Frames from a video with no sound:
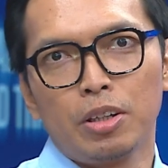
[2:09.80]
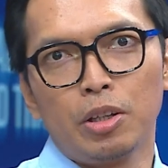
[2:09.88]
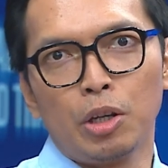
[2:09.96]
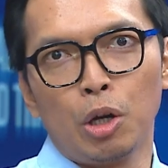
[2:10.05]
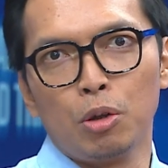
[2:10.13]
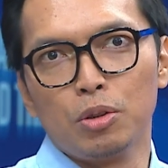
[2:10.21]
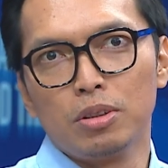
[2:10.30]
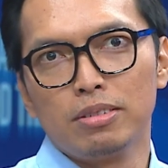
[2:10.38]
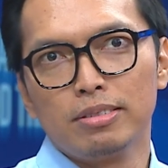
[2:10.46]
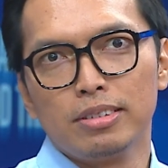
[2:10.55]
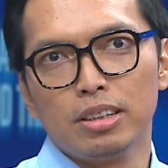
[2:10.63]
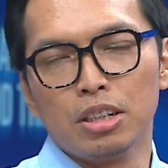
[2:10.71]
You know,
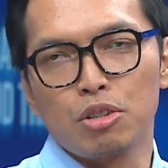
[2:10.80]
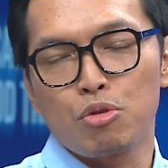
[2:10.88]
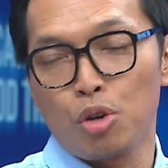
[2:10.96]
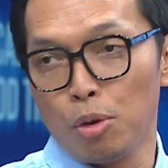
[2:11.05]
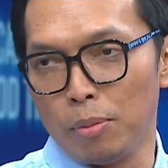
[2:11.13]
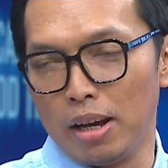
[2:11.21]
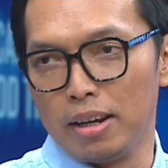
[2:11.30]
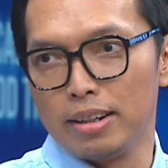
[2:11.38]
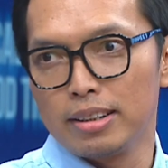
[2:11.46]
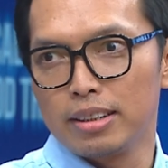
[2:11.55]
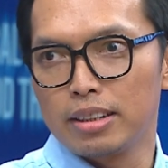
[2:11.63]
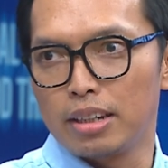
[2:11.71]
uh, trauma
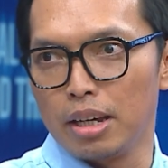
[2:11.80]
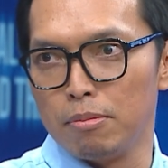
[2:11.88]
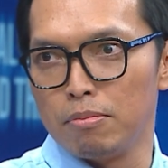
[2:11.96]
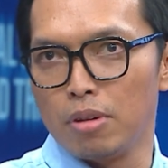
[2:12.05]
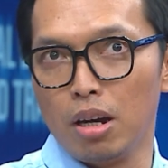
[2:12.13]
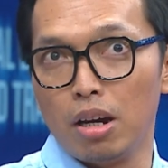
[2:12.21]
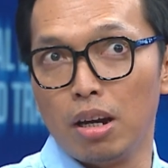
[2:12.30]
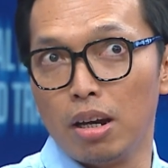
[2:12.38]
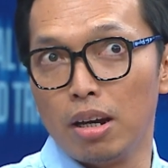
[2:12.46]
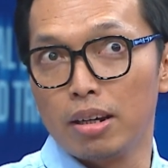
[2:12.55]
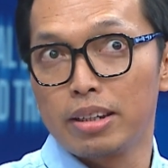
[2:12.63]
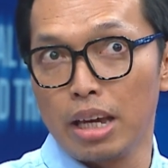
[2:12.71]
came, uh,
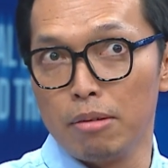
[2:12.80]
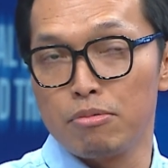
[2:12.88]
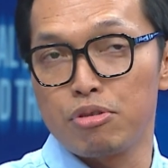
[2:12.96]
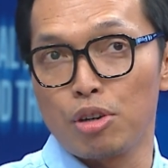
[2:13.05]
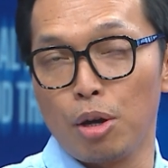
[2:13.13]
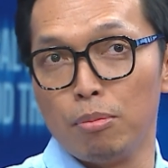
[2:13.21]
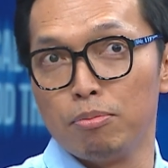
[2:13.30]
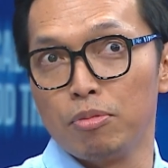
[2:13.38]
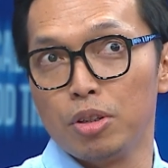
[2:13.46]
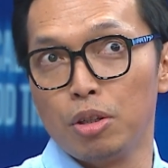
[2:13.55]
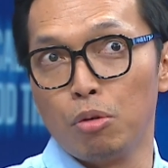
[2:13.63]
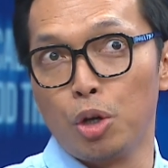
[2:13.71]
came from
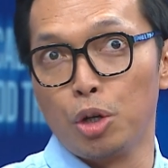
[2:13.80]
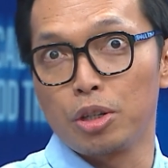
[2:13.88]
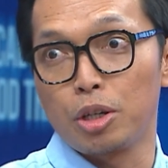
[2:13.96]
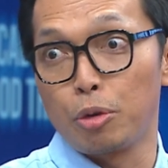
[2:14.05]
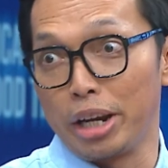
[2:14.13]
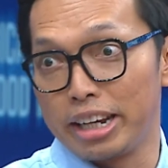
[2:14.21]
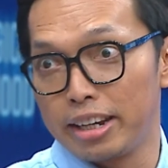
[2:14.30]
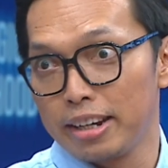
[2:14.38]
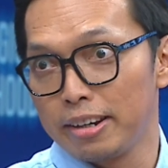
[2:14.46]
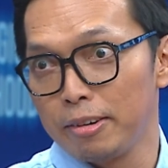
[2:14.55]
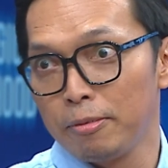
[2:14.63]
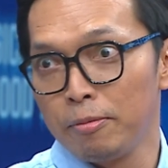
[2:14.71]
the word Greek.
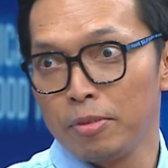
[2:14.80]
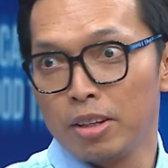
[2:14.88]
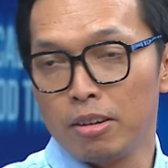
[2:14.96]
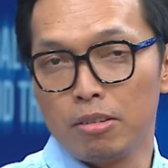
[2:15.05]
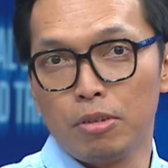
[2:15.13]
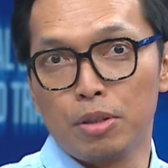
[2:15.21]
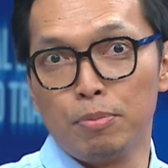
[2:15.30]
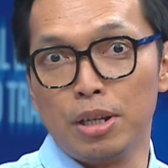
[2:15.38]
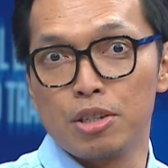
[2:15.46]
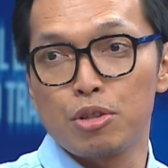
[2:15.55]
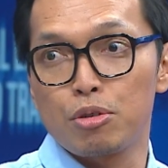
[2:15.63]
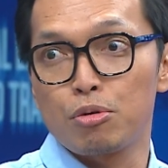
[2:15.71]
Mm. It
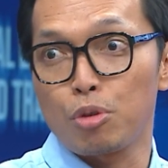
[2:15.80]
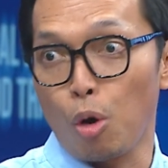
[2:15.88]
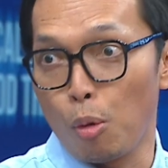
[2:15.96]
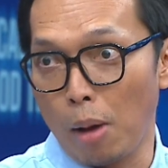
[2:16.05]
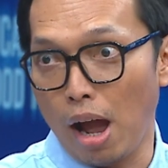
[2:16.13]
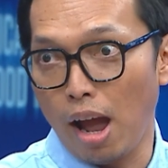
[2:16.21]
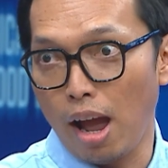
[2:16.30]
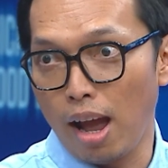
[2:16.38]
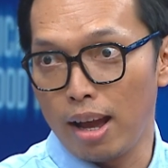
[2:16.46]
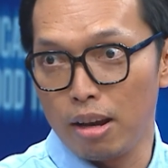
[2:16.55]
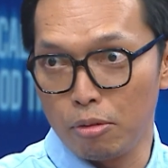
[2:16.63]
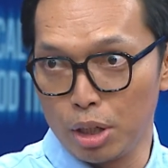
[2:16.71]
means trauma,
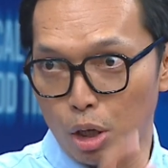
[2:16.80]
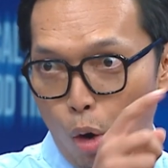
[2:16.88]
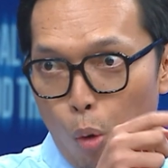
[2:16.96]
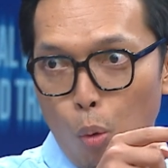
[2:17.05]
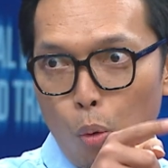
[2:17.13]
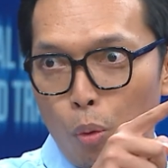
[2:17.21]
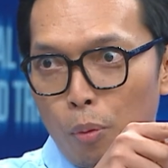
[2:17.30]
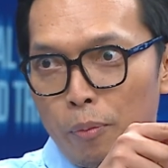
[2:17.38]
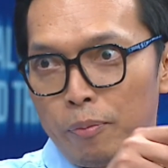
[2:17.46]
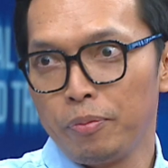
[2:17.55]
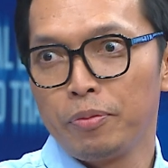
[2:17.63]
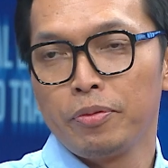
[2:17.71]
mm. with O.
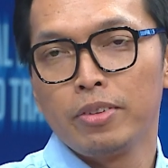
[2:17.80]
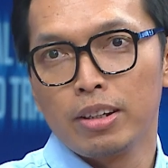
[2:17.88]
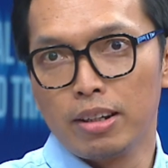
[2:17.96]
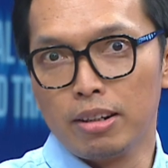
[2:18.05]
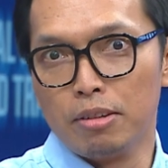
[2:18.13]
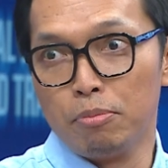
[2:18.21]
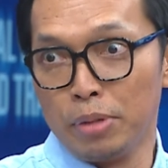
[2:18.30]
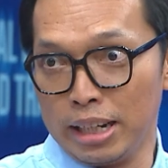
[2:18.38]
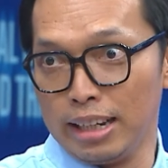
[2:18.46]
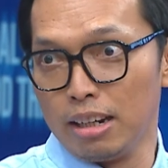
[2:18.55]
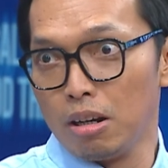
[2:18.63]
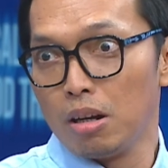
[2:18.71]
Mm. Okay.
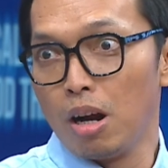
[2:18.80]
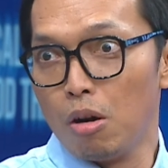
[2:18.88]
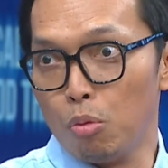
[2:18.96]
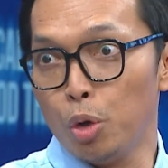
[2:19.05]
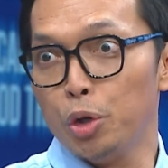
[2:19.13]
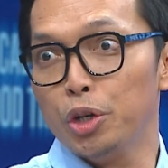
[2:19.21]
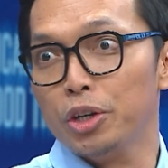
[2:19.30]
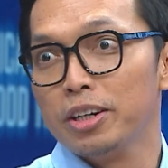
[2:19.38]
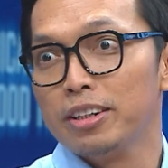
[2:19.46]
Meaning wound.